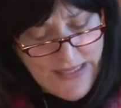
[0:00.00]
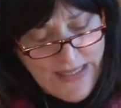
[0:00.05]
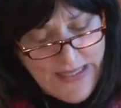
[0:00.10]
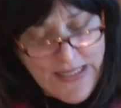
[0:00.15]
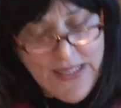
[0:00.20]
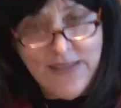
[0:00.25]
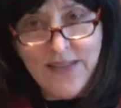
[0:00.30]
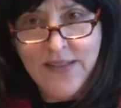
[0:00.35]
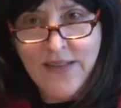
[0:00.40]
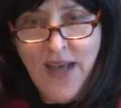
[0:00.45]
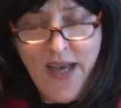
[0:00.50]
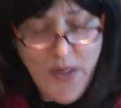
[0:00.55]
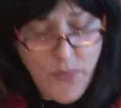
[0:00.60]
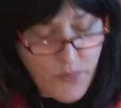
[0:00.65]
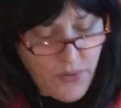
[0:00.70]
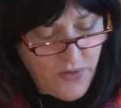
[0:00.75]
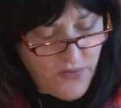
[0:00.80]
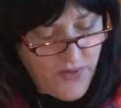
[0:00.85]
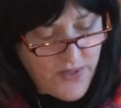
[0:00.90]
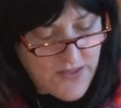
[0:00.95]
It's not a
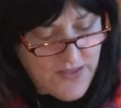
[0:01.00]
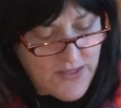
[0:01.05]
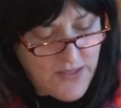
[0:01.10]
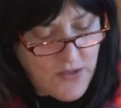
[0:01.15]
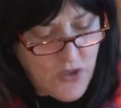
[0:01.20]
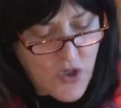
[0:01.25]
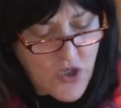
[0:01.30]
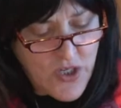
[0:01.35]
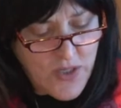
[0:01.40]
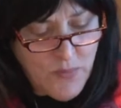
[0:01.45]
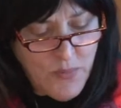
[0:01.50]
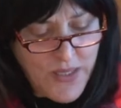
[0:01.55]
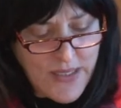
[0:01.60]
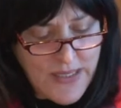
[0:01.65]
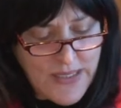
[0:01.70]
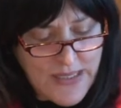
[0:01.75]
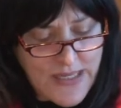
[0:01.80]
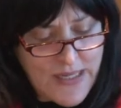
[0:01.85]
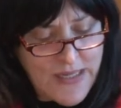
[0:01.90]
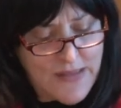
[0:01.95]
perfect solution, but
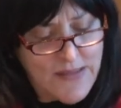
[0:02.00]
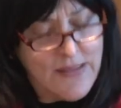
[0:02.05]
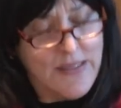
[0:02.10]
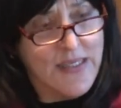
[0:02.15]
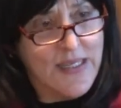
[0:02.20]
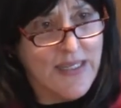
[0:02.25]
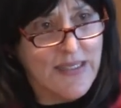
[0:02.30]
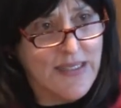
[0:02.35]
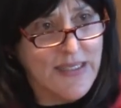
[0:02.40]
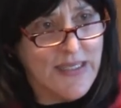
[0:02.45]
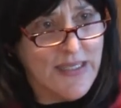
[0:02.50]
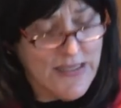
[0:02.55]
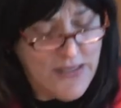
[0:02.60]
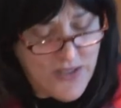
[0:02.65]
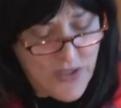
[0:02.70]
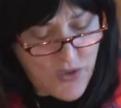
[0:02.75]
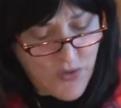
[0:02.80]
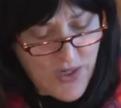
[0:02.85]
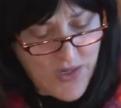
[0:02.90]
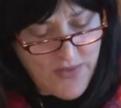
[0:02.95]
it does, does
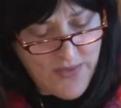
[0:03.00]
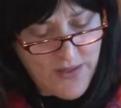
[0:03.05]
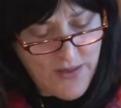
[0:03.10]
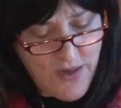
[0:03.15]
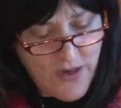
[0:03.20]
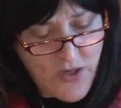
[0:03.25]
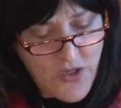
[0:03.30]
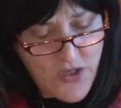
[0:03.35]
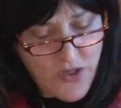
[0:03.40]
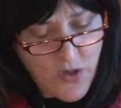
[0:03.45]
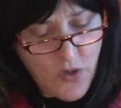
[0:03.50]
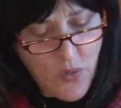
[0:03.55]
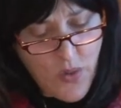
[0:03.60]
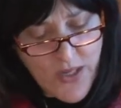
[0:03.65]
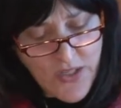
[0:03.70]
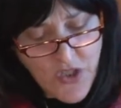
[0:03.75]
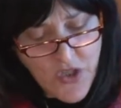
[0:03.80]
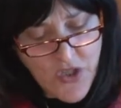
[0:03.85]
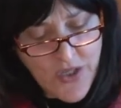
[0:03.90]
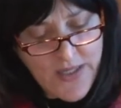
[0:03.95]
illustrate the larger
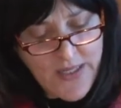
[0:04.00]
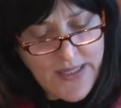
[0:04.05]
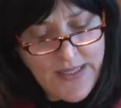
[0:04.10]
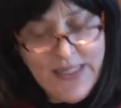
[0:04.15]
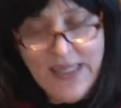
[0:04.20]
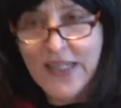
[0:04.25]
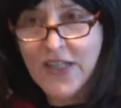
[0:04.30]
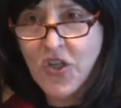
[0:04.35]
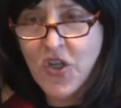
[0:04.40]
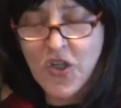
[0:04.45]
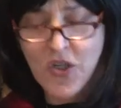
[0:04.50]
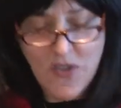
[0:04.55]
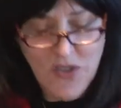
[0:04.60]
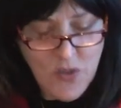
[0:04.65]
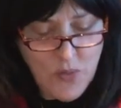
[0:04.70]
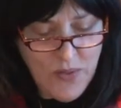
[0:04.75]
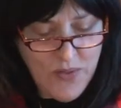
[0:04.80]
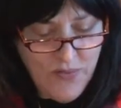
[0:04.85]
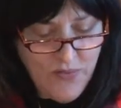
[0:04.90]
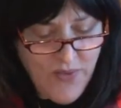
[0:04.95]
question and
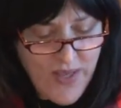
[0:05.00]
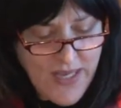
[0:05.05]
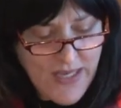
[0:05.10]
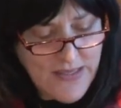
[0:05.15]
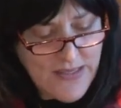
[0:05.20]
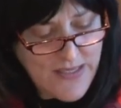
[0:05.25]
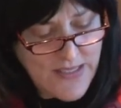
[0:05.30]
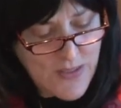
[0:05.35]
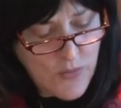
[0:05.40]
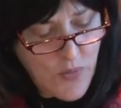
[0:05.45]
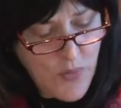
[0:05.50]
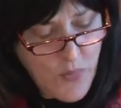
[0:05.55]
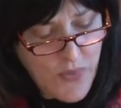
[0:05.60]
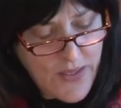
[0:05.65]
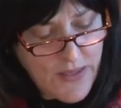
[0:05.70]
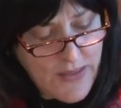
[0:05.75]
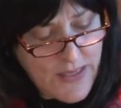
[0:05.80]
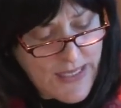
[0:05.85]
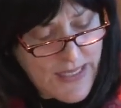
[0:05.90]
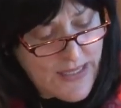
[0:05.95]
issues we face as we
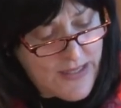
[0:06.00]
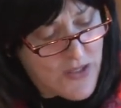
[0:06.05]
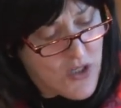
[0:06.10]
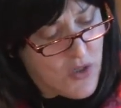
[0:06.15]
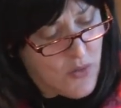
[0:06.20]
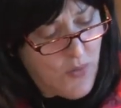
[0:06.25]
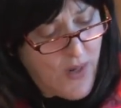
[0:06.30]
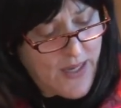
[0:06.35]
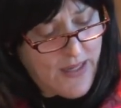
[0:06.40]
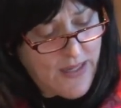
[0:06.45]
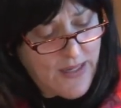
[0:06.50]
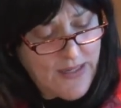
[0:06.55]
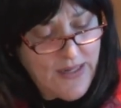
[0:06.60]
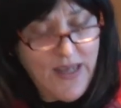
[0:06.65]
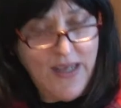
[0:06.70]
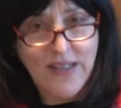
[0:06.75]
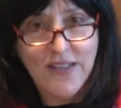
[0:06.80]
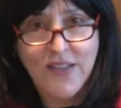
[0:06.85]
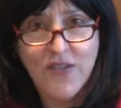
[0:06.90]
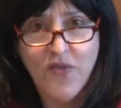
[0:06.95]
begin to
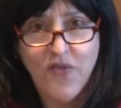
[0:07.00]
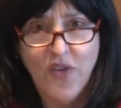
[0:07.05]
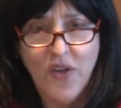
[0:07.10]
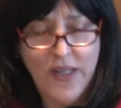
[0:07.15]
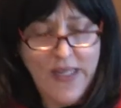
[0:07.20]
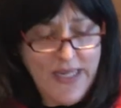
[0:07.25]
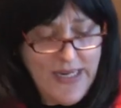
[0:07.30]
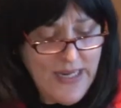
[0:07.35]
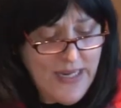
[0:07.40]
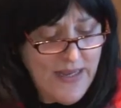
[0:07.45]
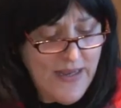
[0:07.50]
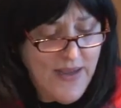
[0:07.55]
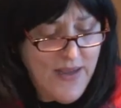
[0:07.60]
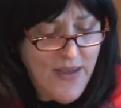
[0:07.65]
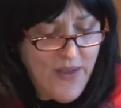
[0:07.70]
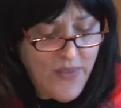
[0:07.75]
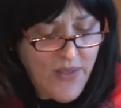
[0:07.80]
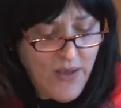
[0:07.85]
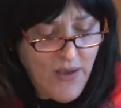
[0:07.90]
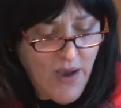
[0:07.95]
recognize fully
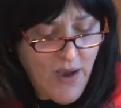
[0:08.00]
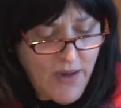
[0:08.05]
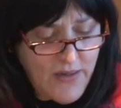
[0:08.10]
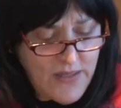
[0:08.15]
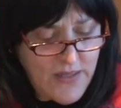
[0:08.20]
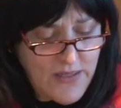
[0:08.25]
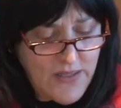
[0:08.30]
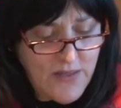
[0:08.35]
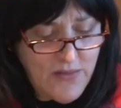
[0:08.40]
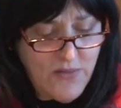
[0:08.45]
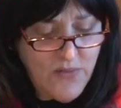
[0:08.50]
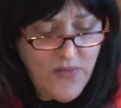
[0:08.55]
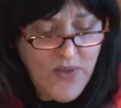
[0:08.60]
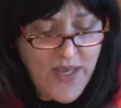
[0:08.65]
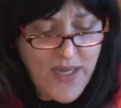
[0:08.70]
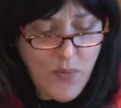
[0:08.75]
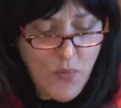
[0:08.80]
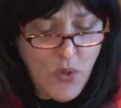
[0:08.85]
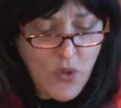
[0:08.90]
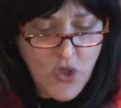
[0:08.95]
the cognitive
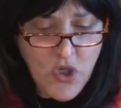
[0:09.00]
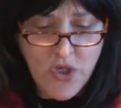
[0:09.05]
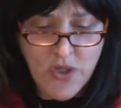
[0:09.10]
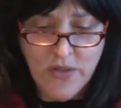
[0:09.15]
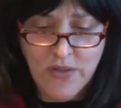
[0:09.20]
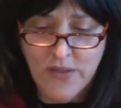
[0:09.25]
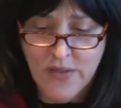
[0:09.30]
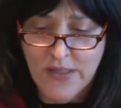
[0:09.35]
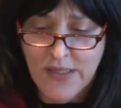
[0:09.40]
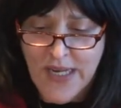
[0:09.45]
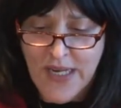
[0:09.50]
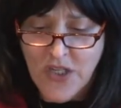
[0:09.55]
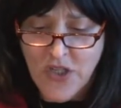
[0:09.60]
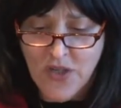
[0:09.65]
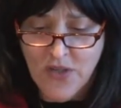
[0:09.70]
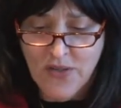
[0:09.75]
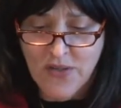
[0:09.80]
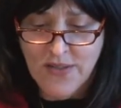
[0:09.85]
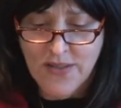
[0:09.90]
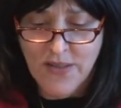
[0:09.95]
and emotional
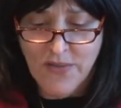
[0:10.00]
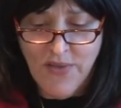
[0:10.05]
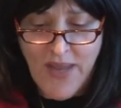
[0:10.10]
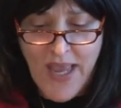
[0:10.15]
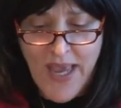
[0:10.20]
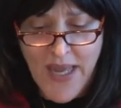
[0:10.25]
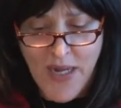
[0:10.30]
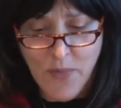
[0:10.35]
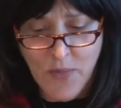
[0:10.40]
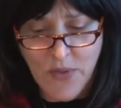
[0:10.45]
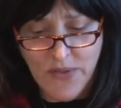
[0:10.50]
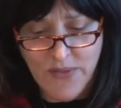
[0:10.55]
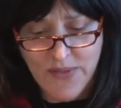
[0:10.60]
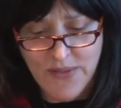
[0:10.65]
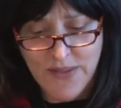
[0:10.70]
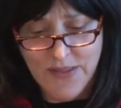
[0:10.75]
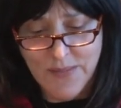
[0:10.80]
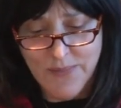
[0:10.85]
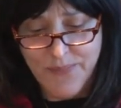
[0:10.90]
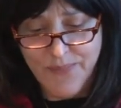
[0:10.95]
natures of animals.